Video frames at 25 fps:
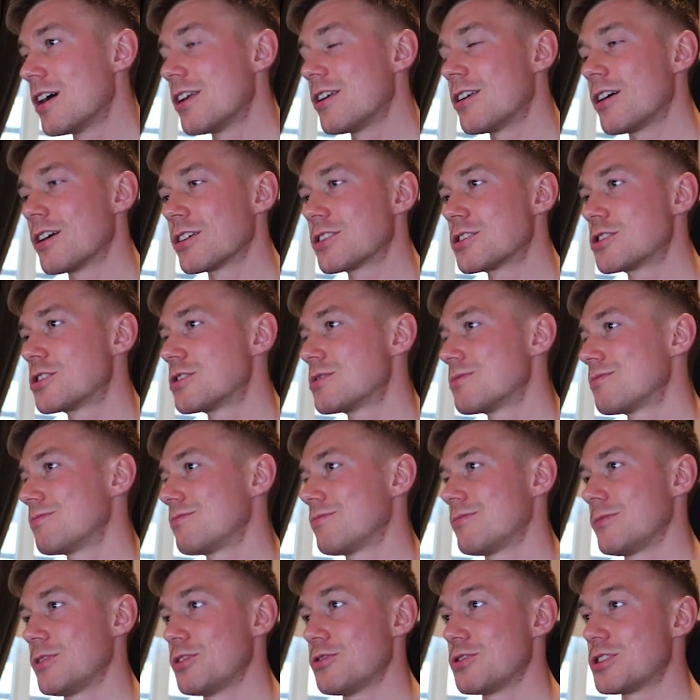not
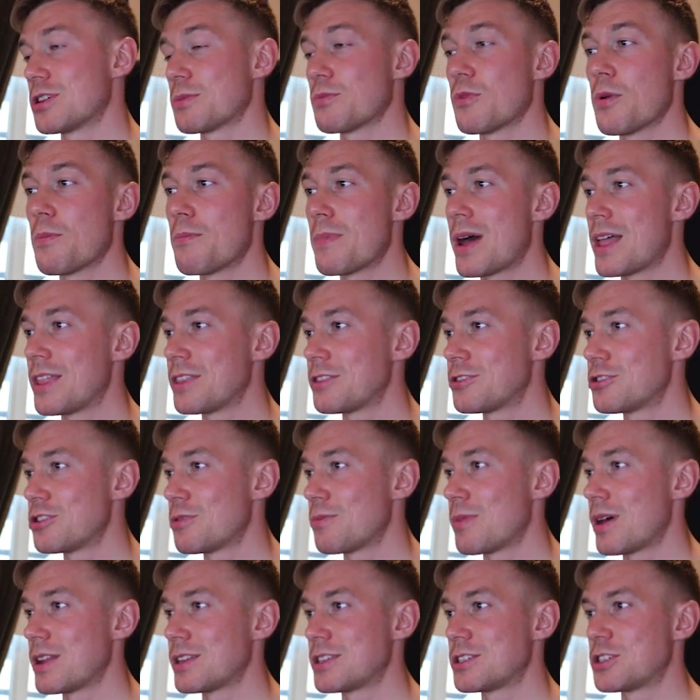using
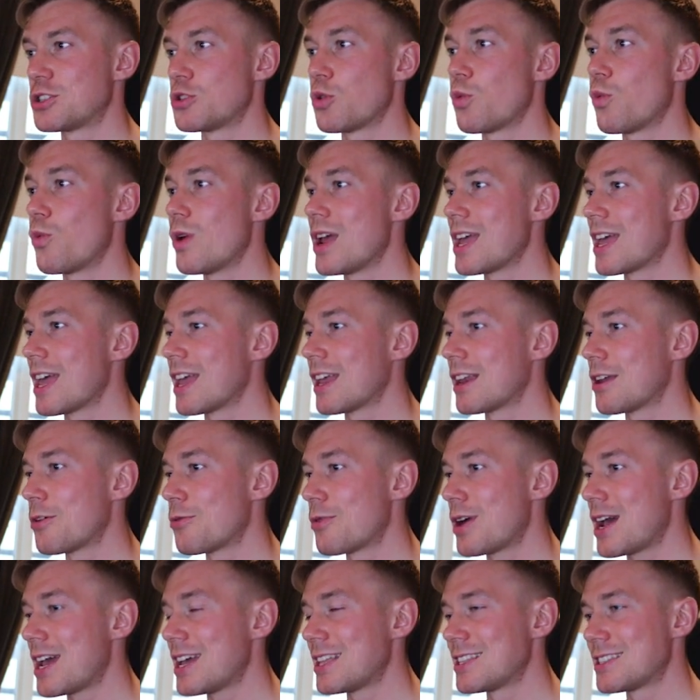momentum and swinging the
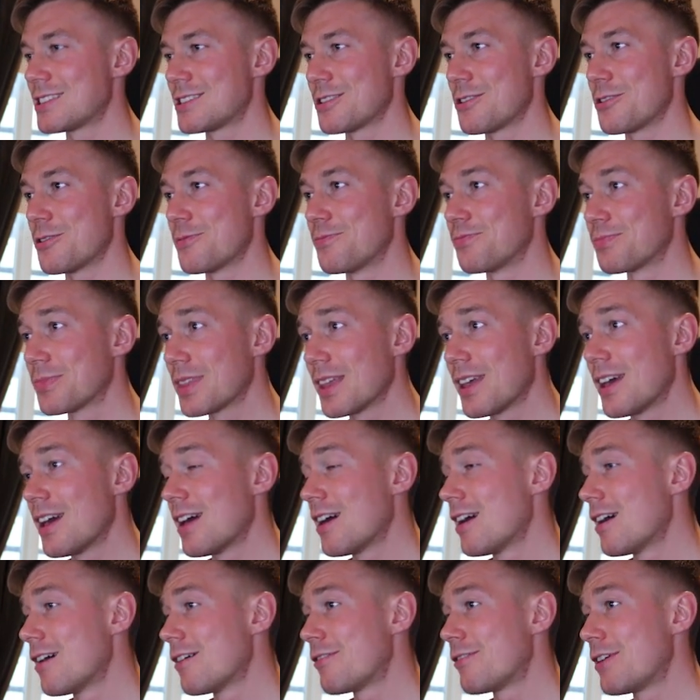weight, so
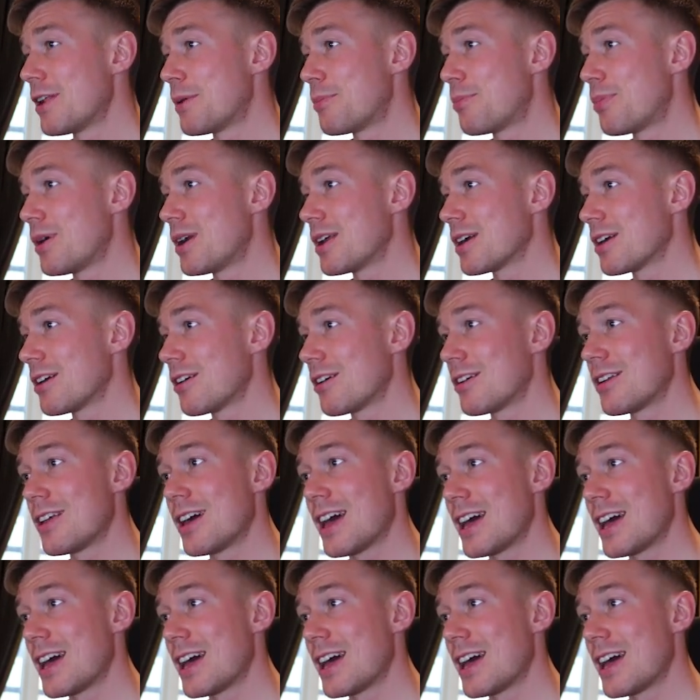felt pretty good.